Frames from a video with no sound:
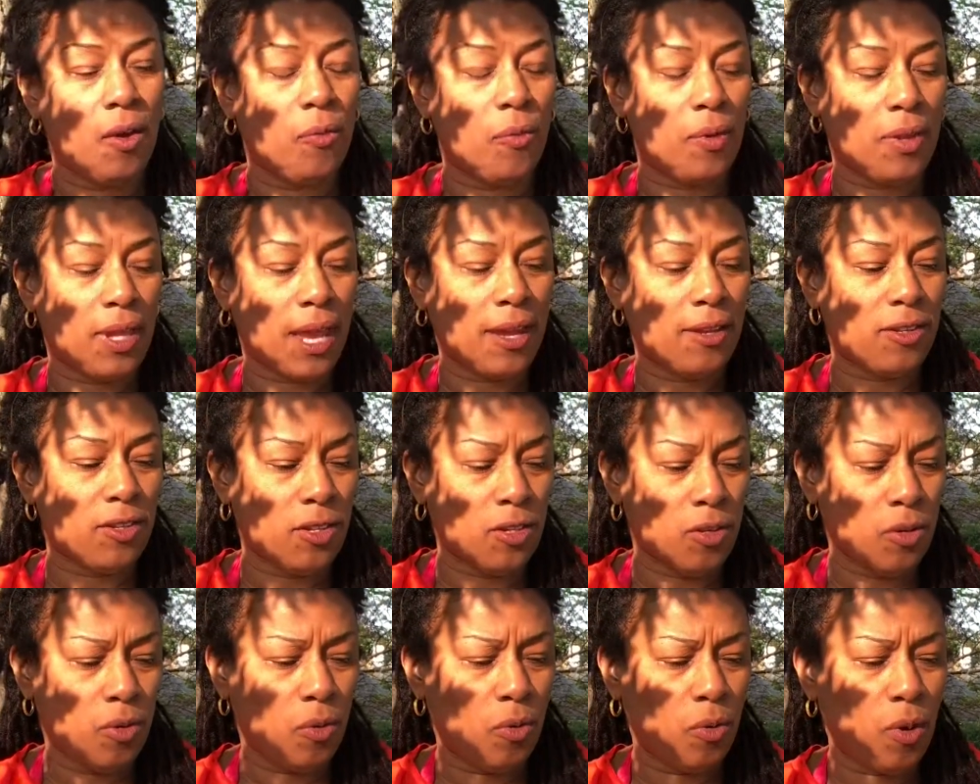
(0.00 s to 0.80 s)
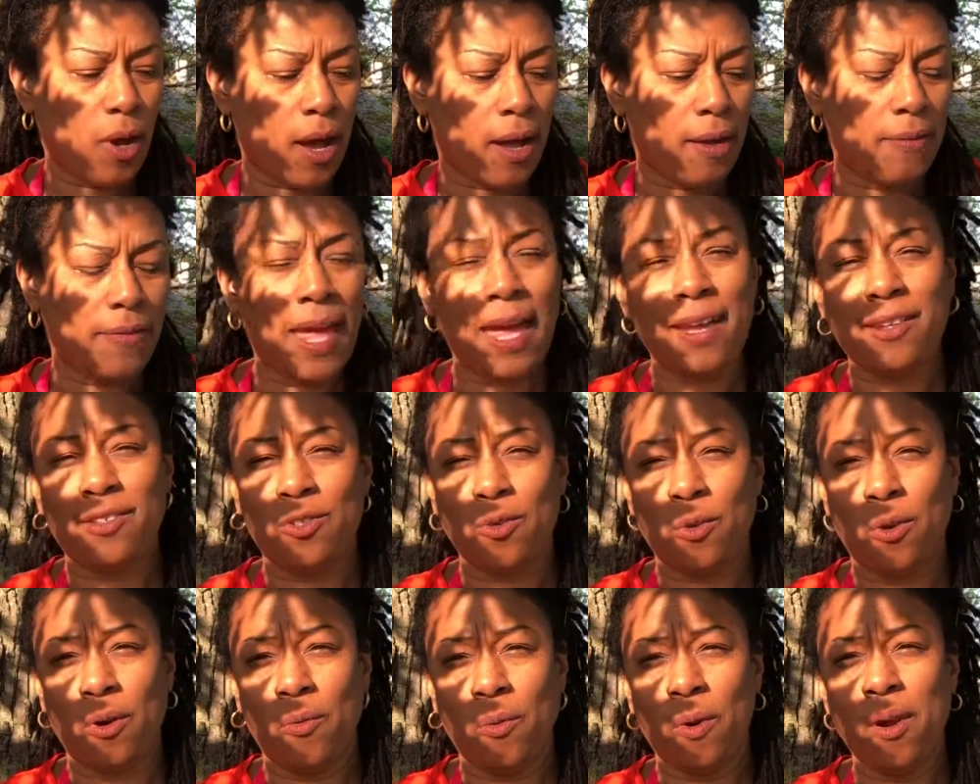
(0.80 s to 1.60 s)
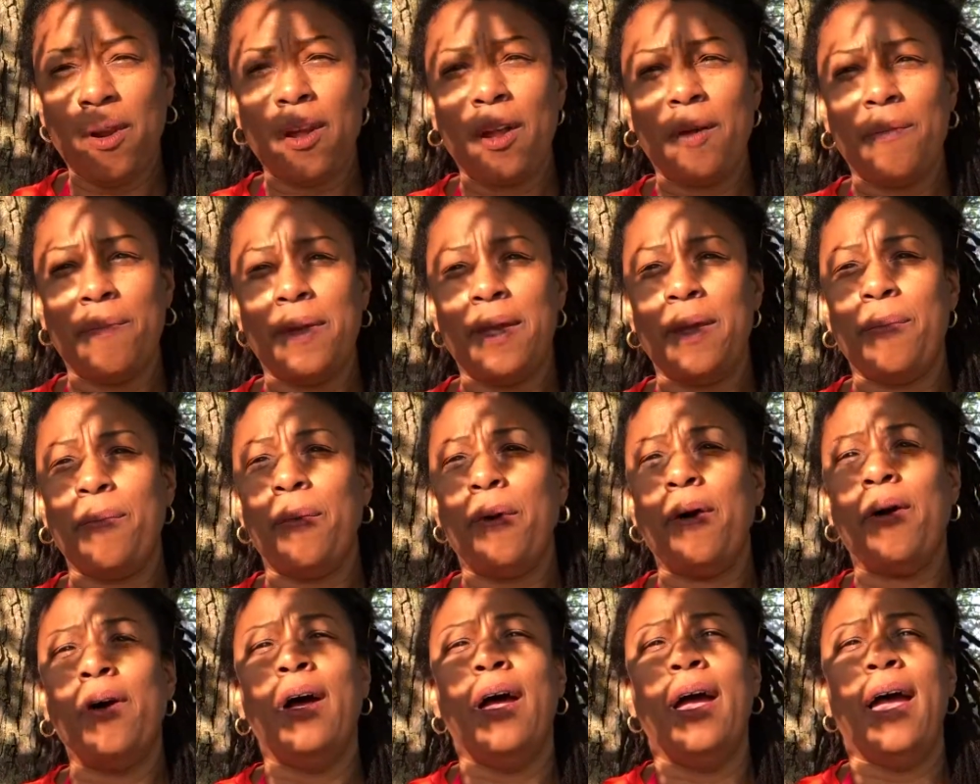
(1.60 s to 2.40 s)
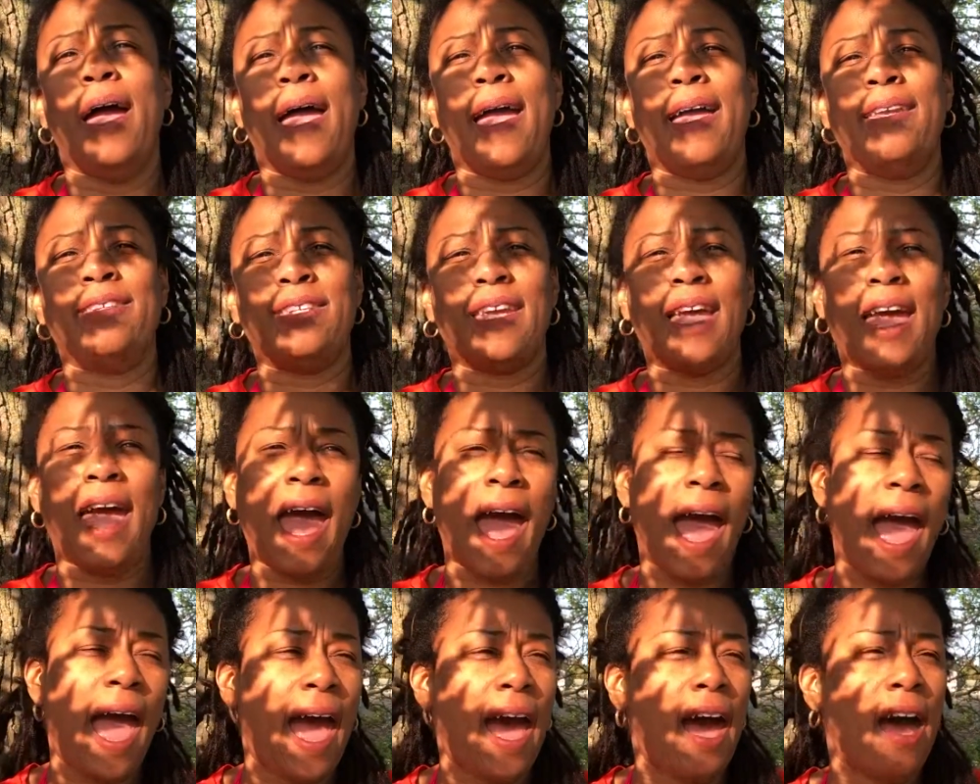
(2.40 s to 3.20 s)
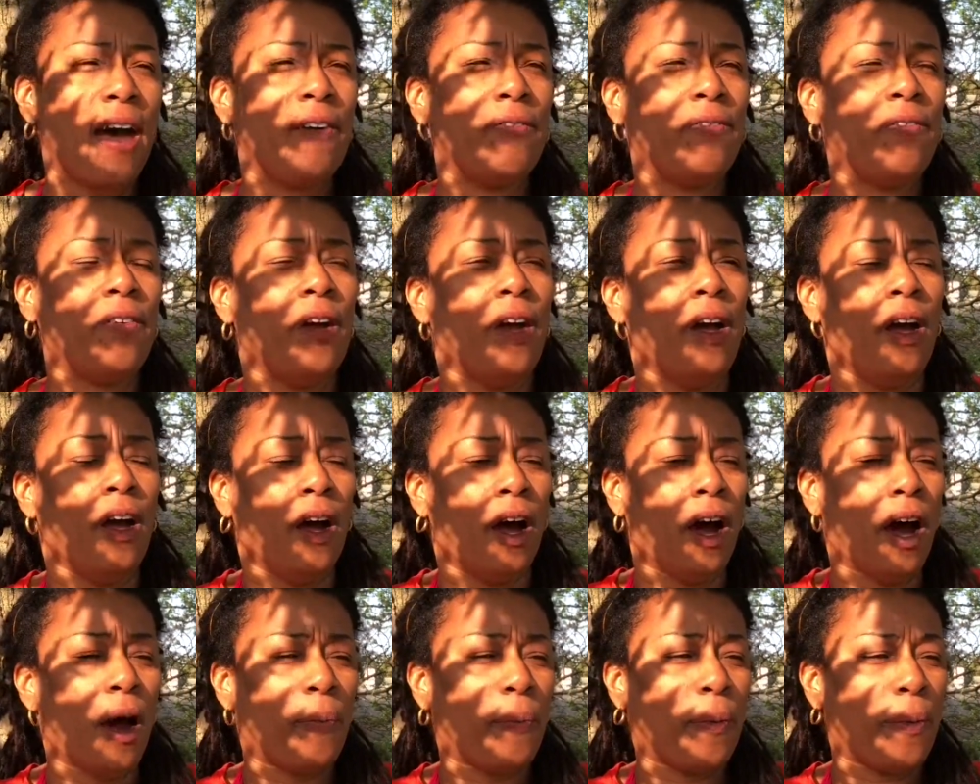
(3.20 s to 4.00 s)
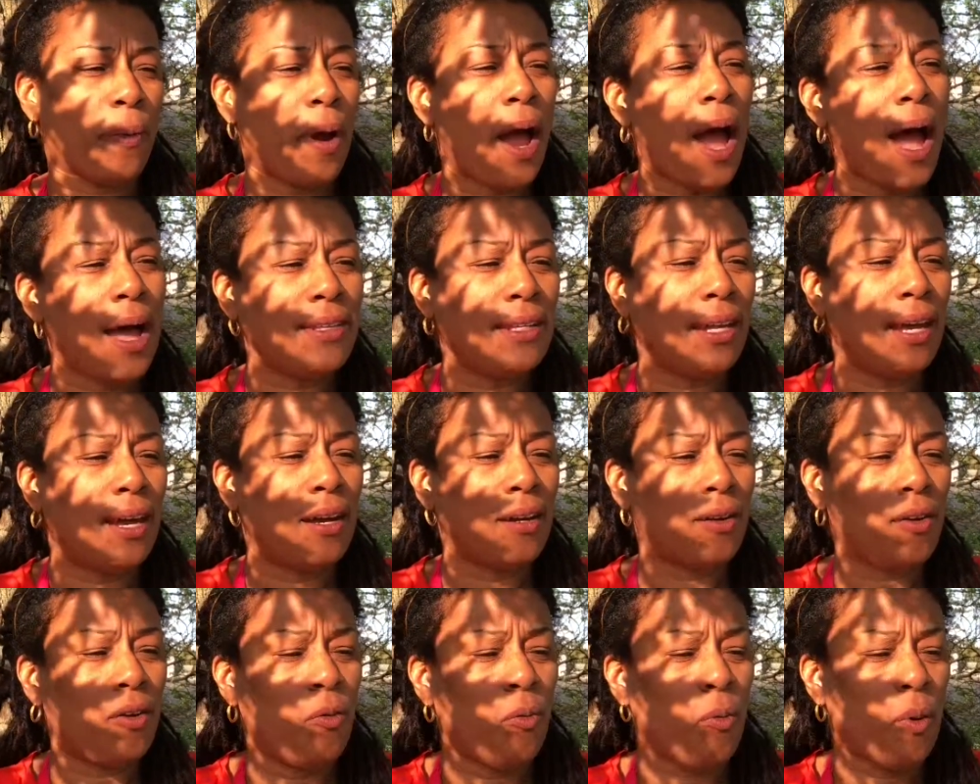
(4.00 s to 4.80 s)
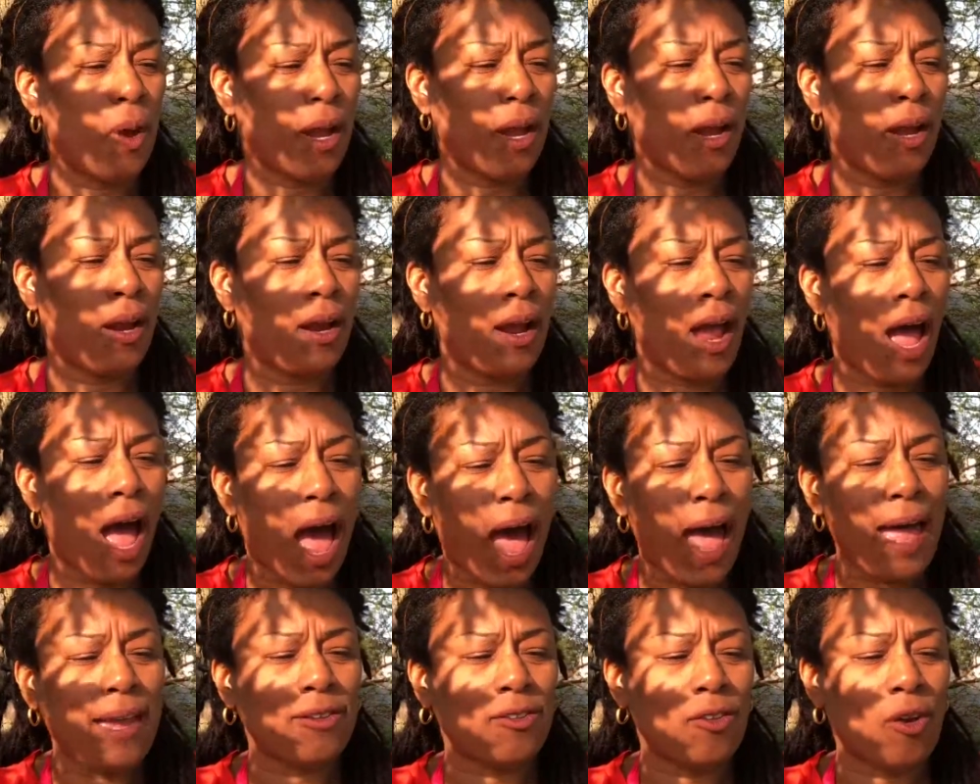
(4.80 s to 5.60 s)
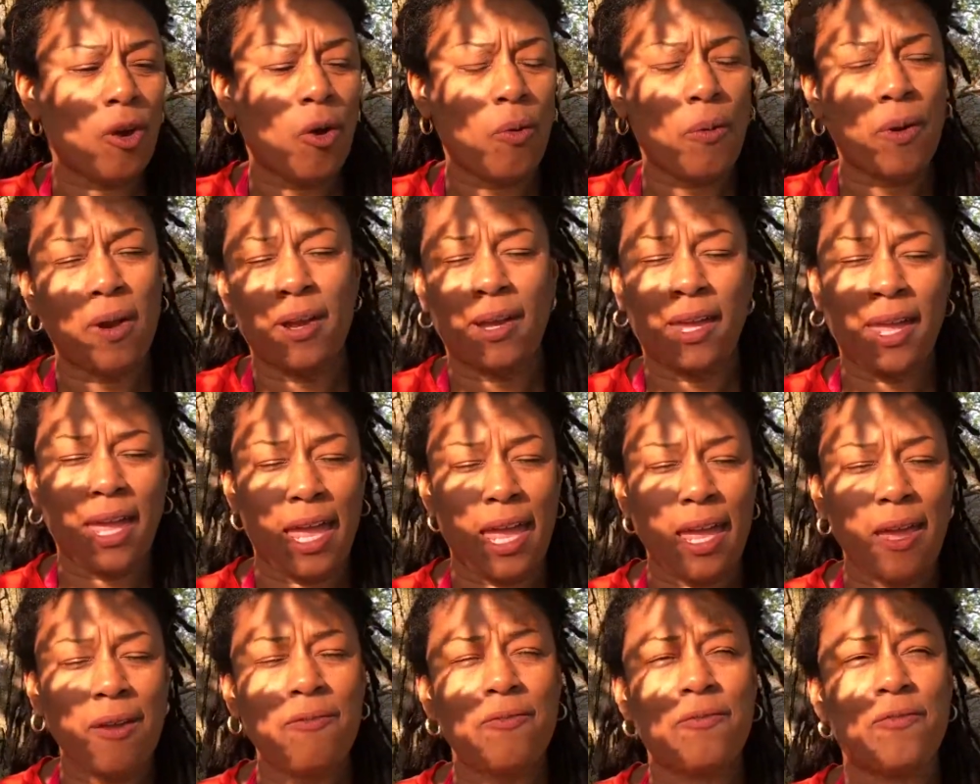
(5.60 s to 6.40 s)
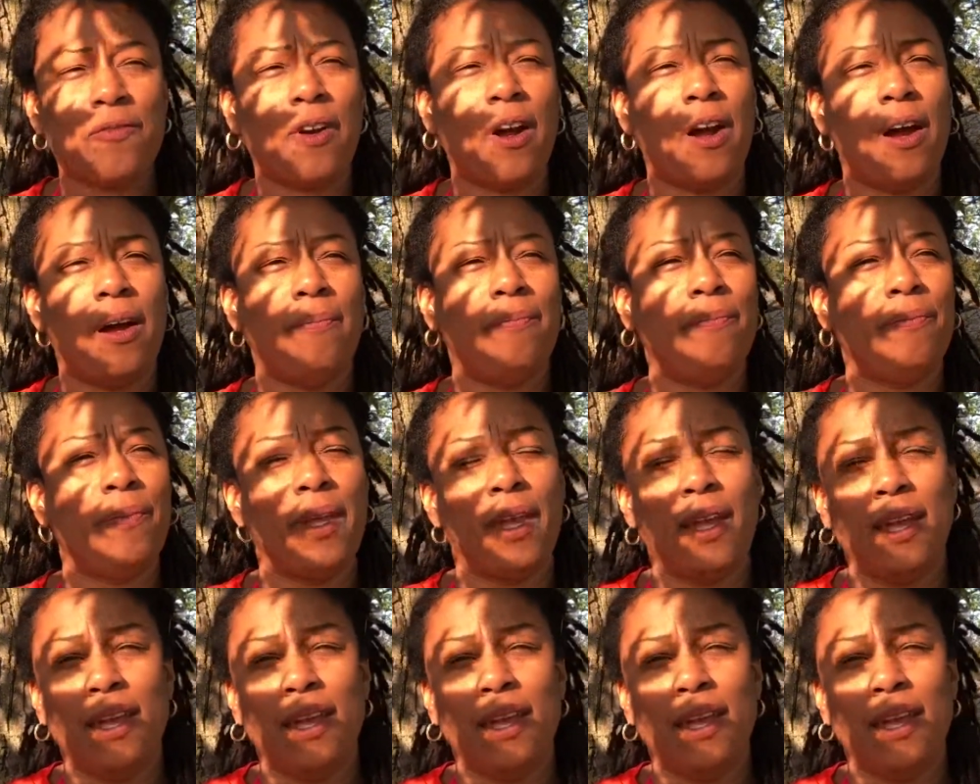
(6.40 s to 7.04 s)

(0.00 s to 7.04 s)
when I do that sort of work on people, and to have a product where I know where it came from.